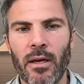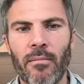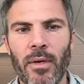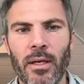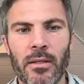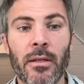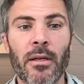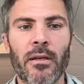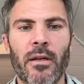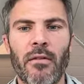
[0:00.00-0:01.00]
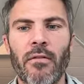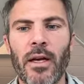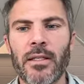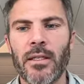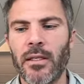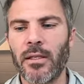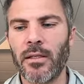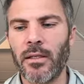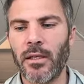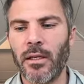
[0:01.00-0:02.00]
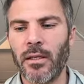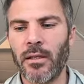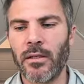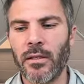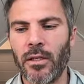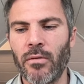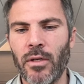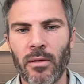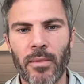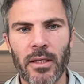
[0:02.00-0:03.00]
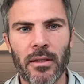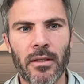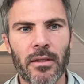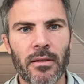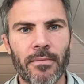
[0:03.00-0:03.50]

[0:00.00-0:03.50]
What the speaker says: because they're invested in you and your business.